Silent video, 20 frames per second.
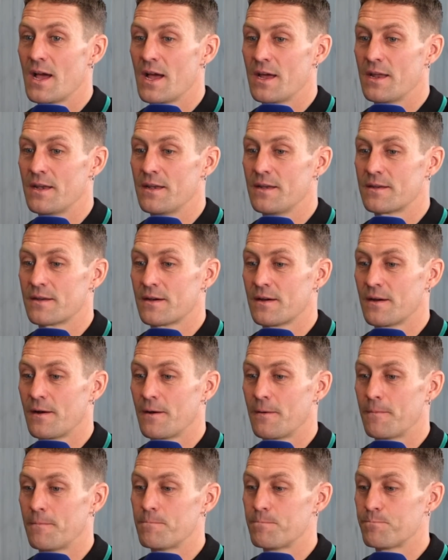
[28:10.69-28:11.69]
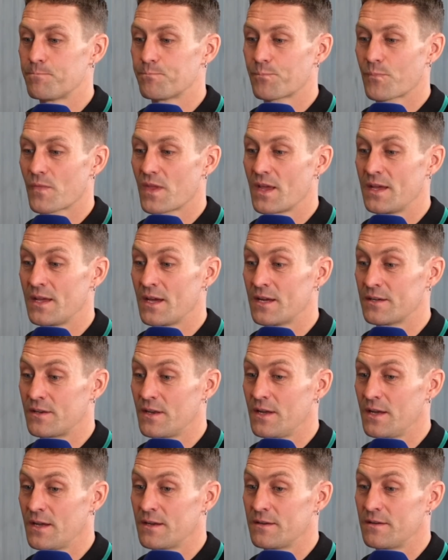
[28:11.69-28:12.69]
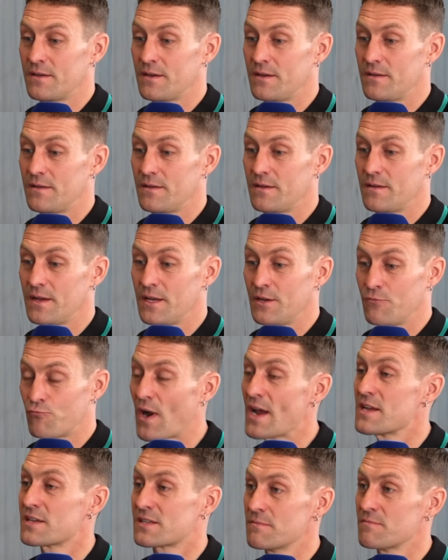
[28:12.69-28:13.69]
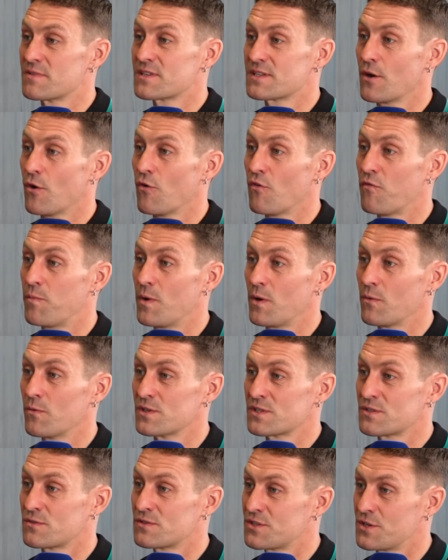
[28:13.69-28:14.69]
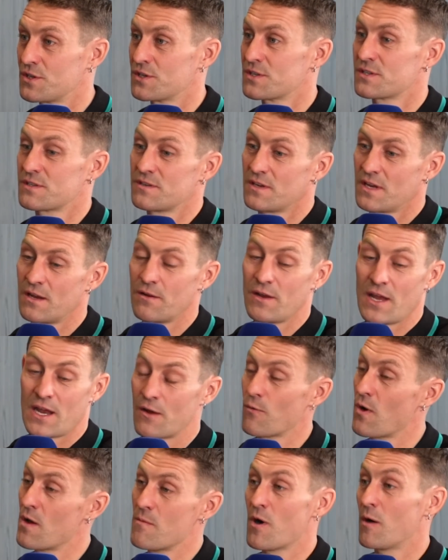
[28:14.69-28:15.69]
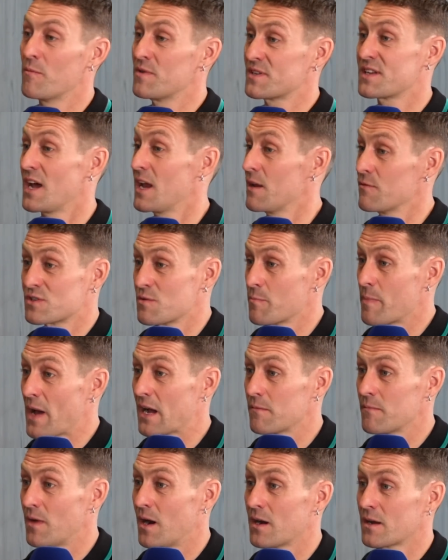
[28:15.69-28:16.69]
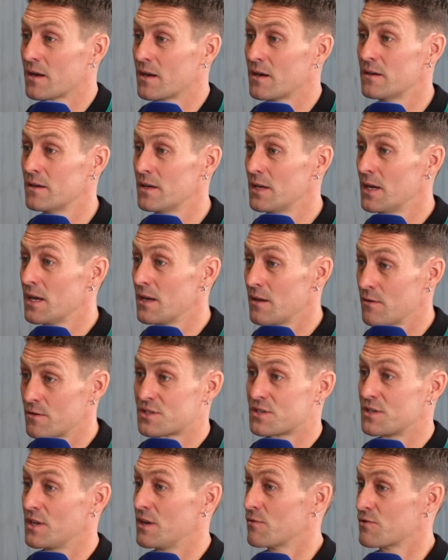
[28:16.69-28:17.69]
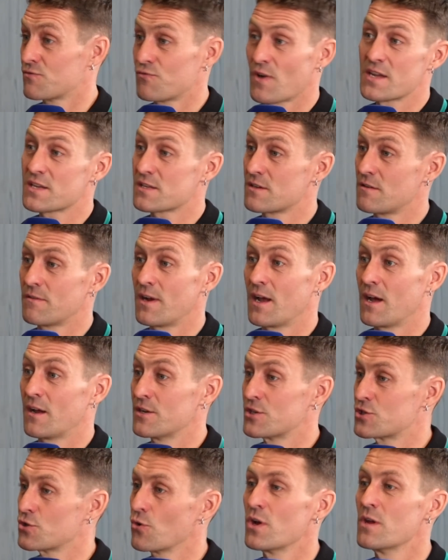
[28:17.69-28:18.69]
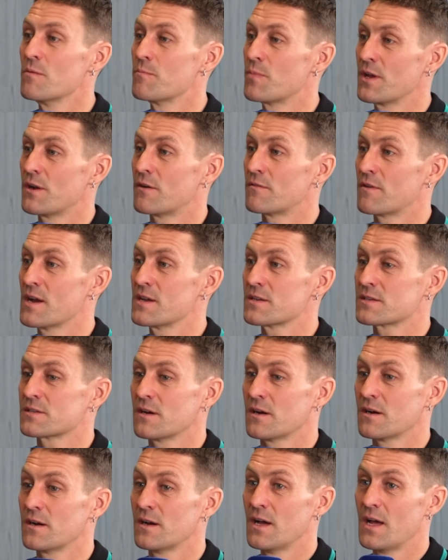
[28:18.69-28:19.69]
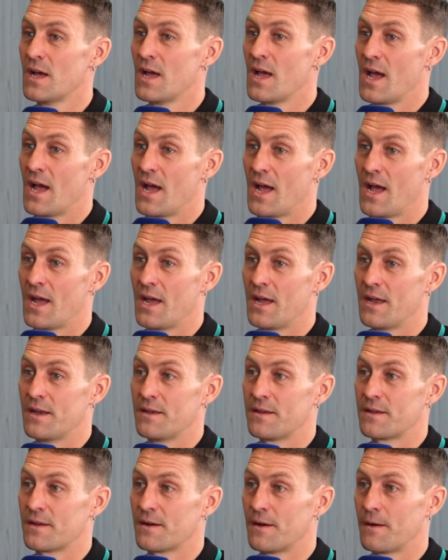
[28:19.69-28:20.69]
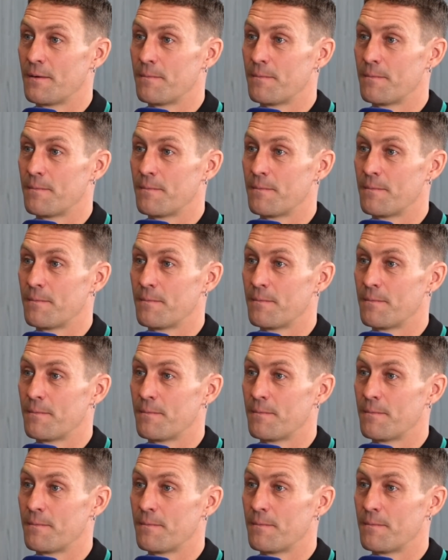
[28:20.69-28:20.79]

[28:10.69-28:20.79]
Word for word: and he raced himself, but was just and he won't mind me saying it was a backmarker. He was racing around, enjoying being a racer, and